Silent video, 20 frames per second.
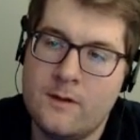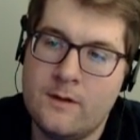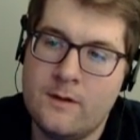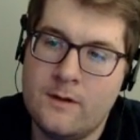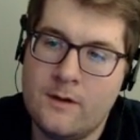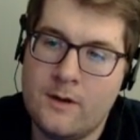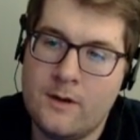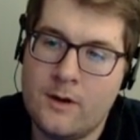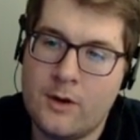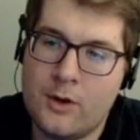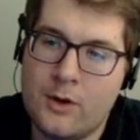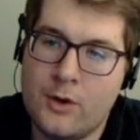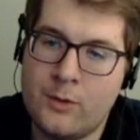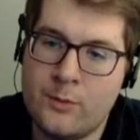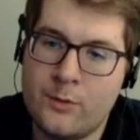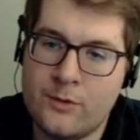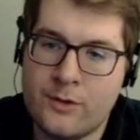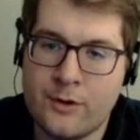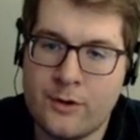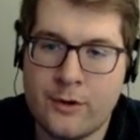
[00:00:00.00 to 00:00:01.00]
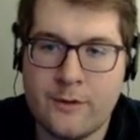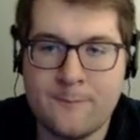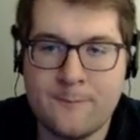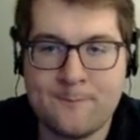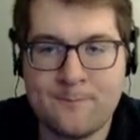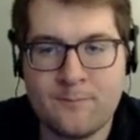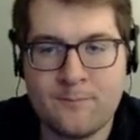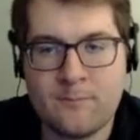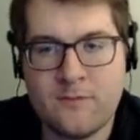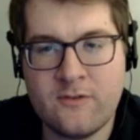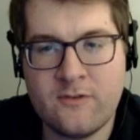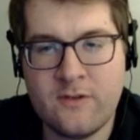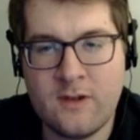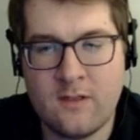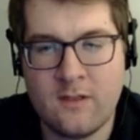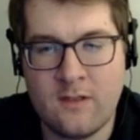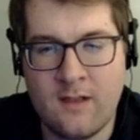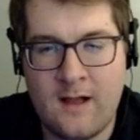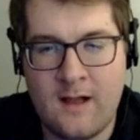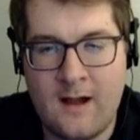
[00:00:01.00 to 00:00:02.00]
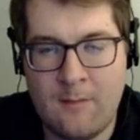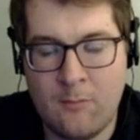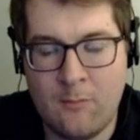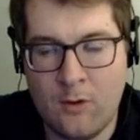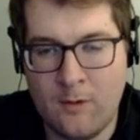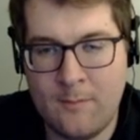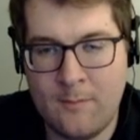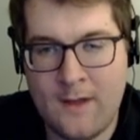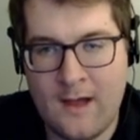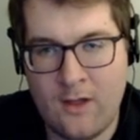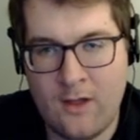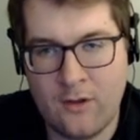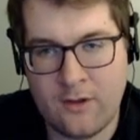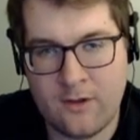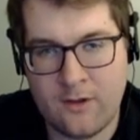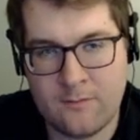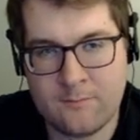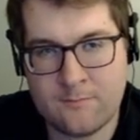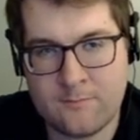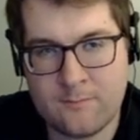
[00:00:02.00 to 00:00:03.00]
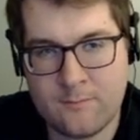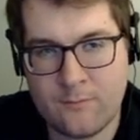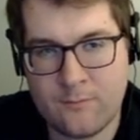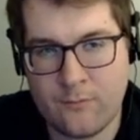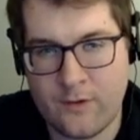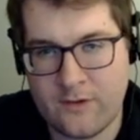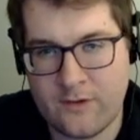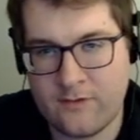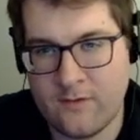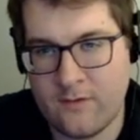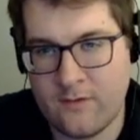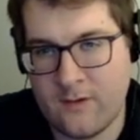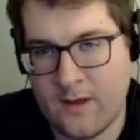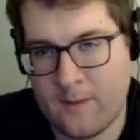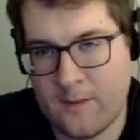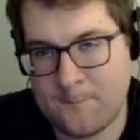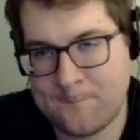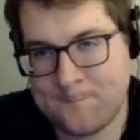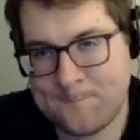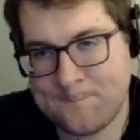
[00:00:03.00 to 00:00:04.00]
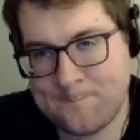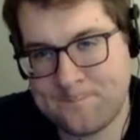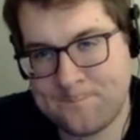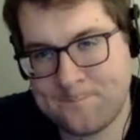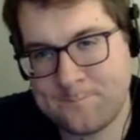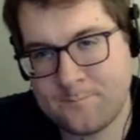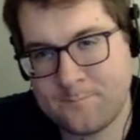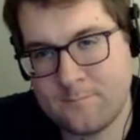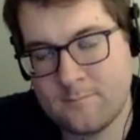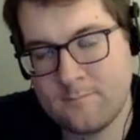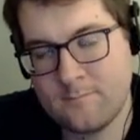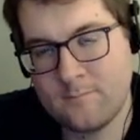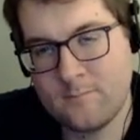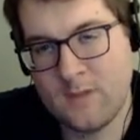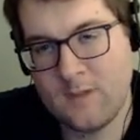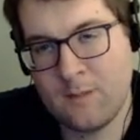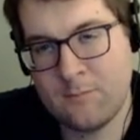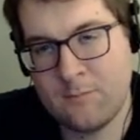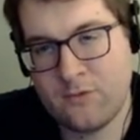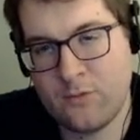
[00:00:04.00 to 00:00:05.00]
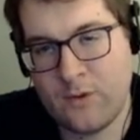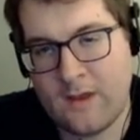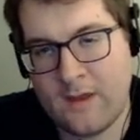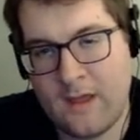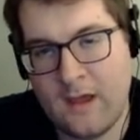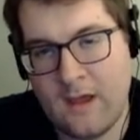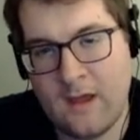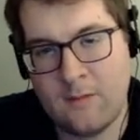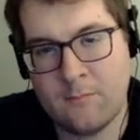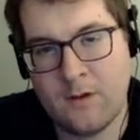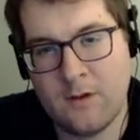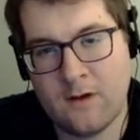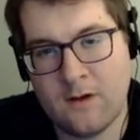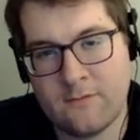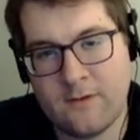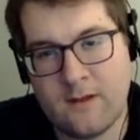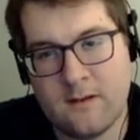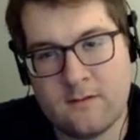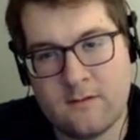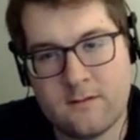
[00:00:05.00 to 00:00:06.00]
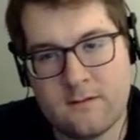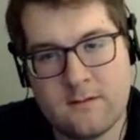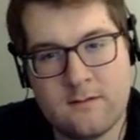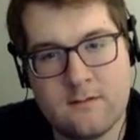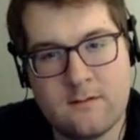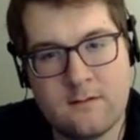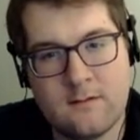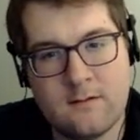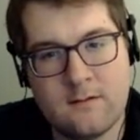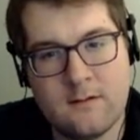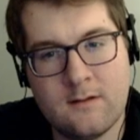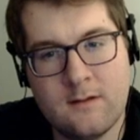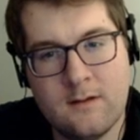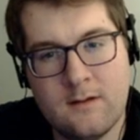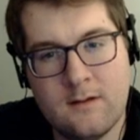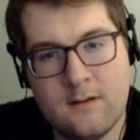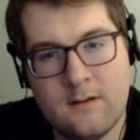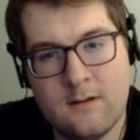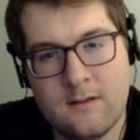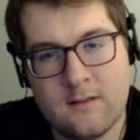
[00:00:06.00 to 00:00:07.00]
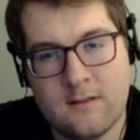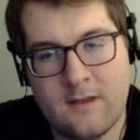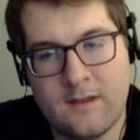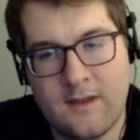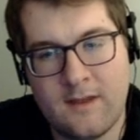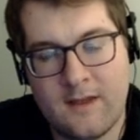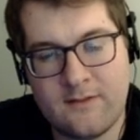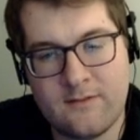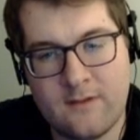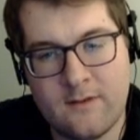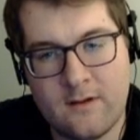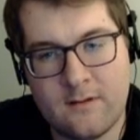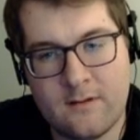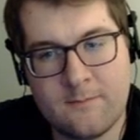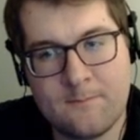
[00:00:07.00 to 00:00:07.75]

An Uther. Seen a lot more Paladin recently. Between hand buff and Lanessa.